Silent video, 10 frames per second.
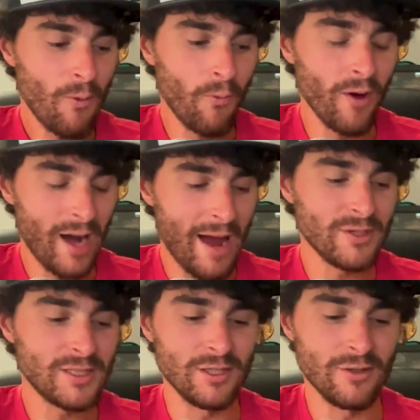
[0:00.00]
What I
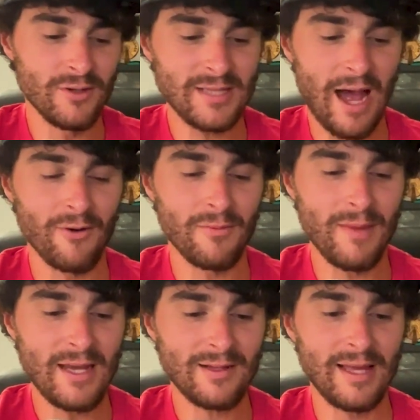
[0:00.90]
would do is I would
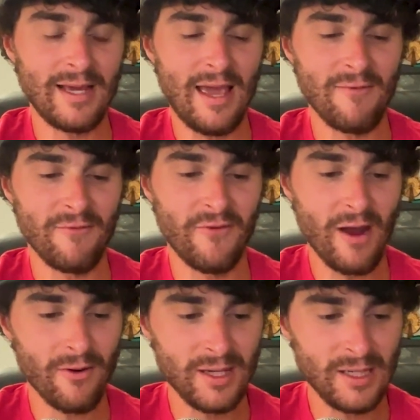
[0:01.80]
make like a
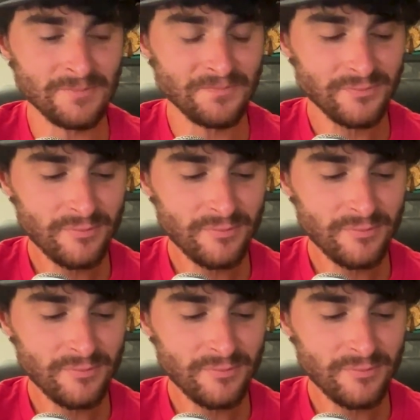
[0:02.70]
very